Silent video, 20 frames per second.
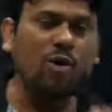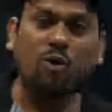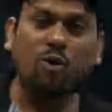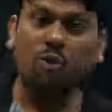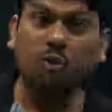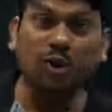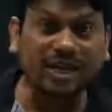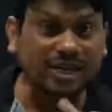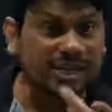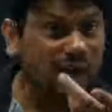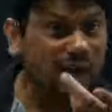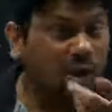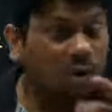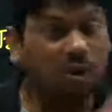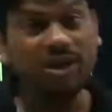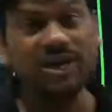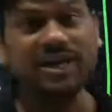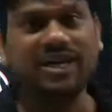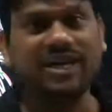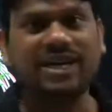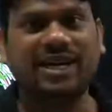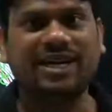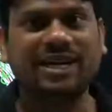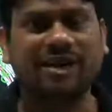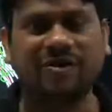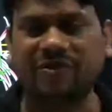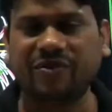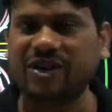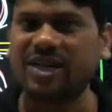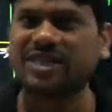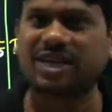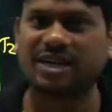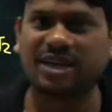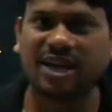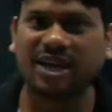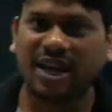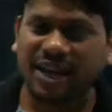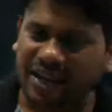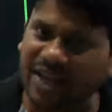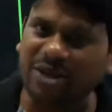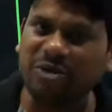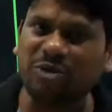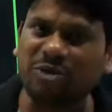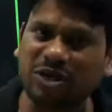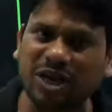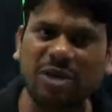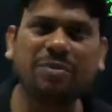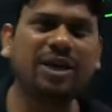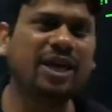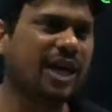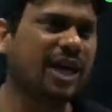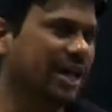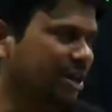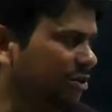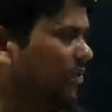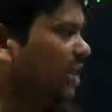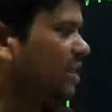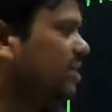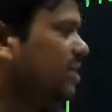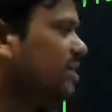what is the holding current definition? Can you tell me anyone?